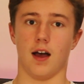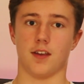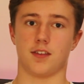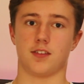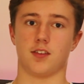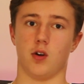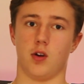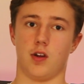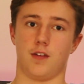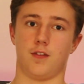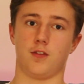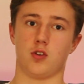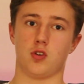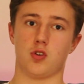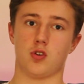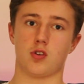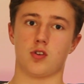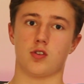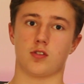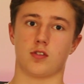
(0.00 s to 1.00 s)
So if
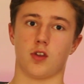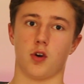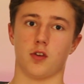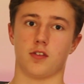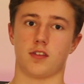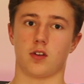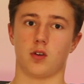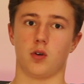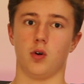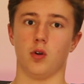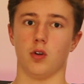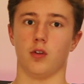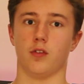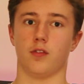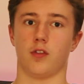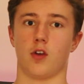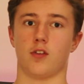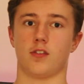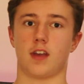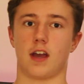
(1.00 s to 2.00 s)
you use all
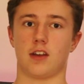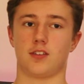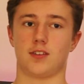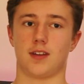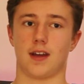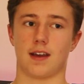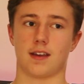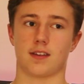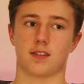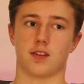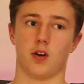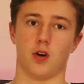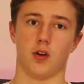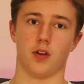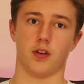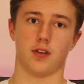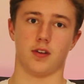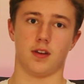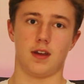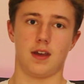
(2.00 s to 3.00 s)
of those hashtags
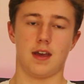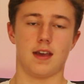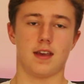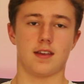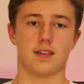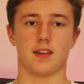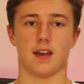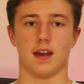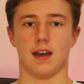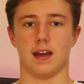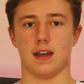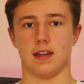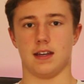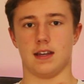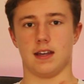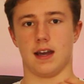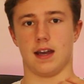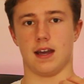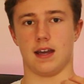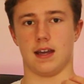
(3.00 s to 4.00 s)
on,
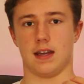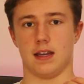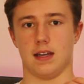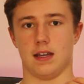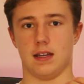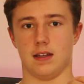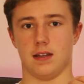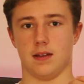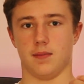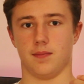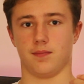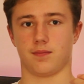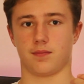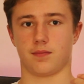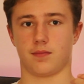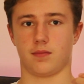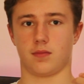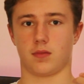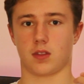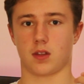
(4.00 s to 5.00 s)
say, a
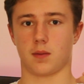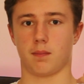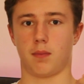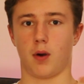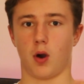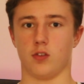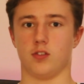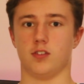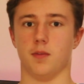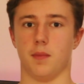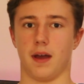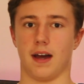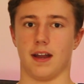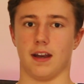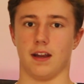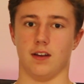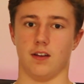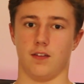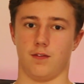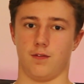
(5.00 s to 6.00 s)
post about